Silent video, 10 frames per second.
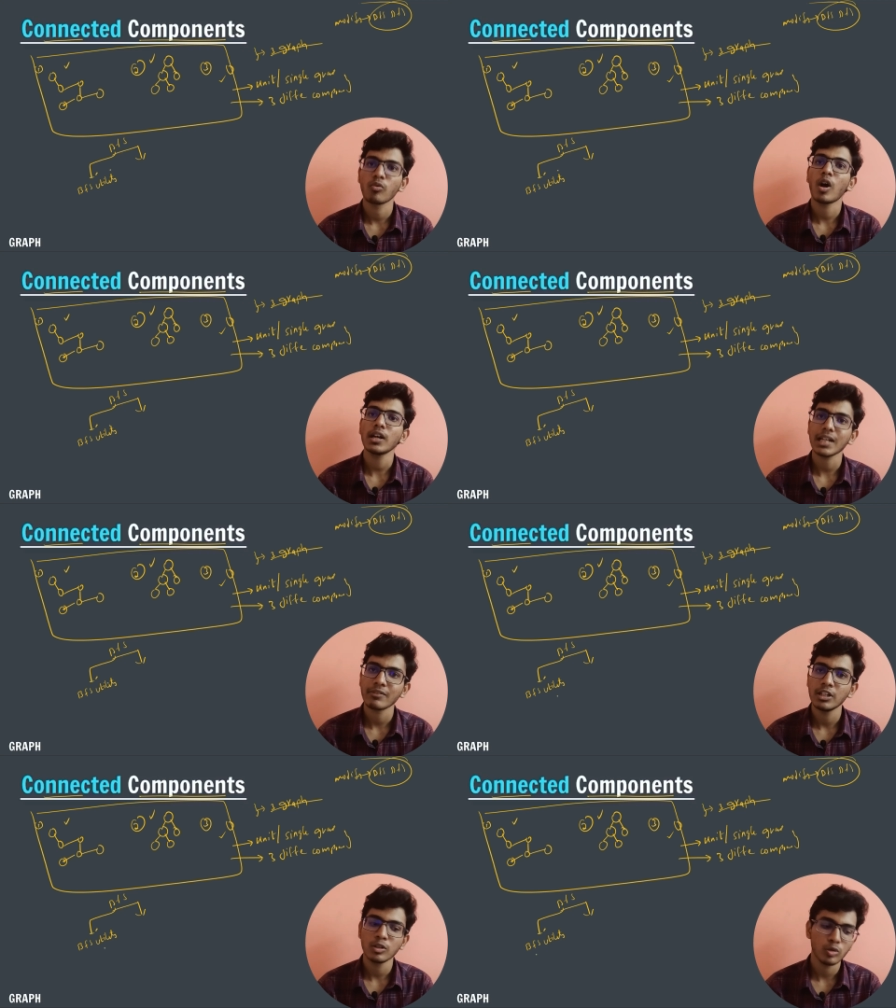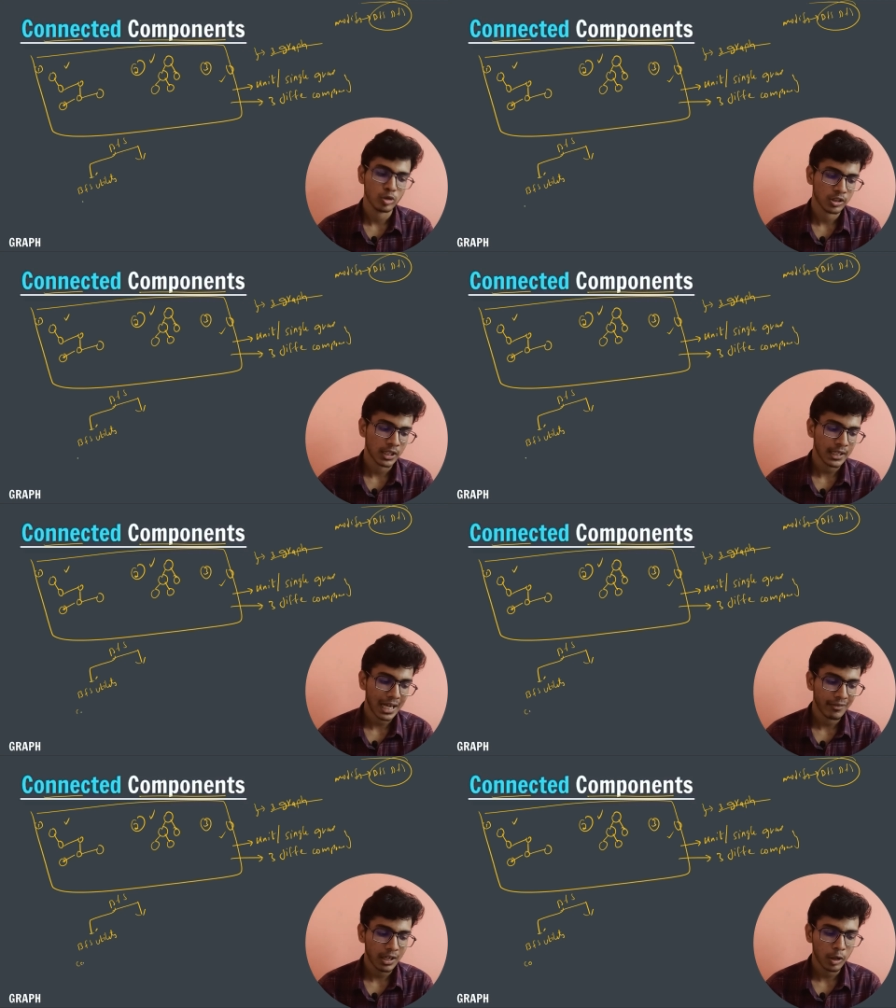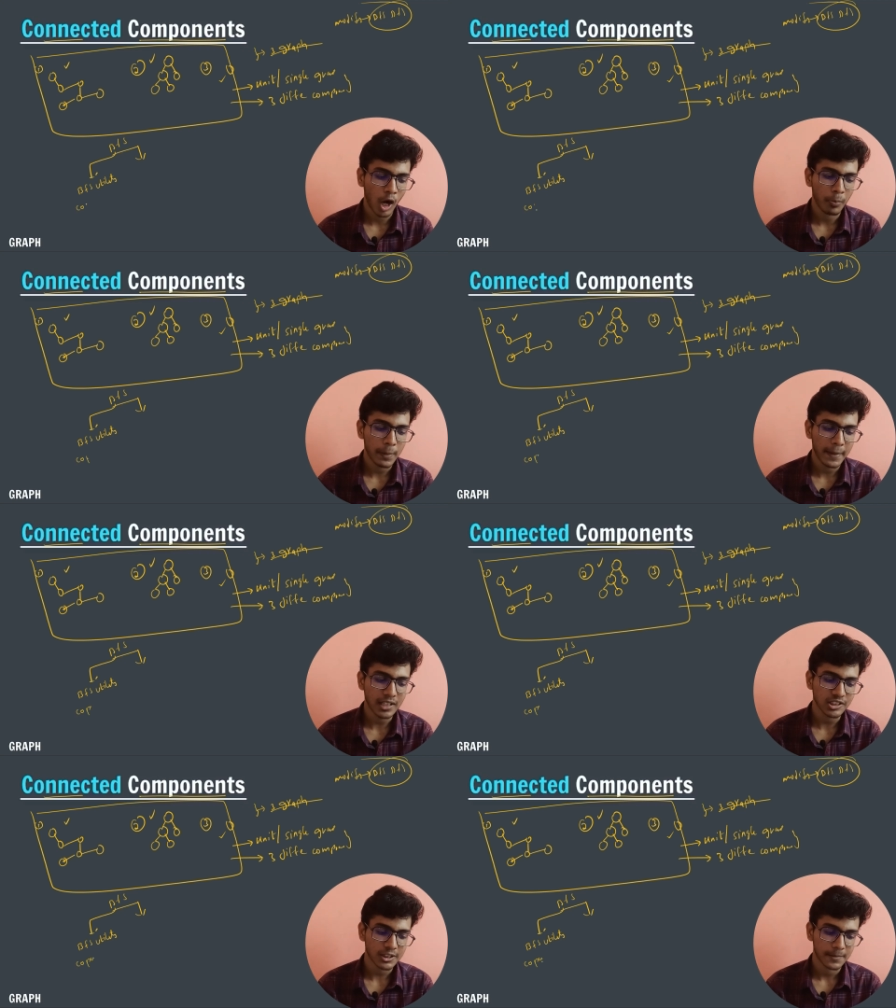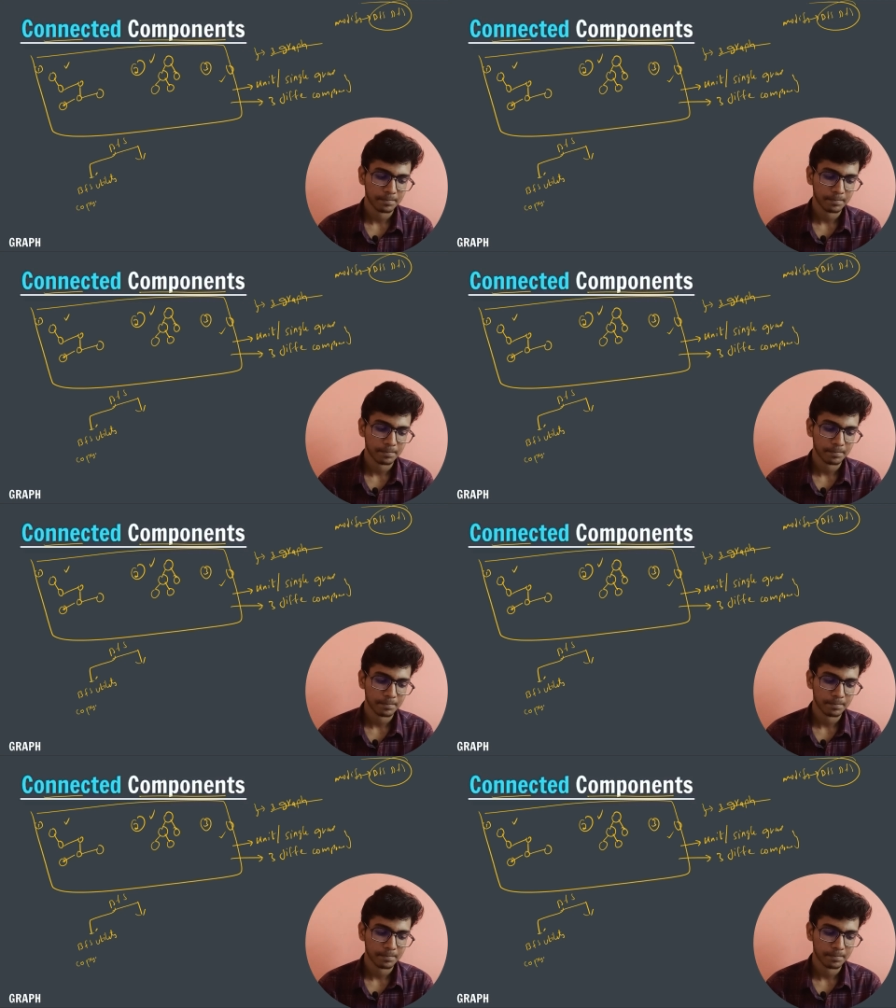what I will do is that I will copy paste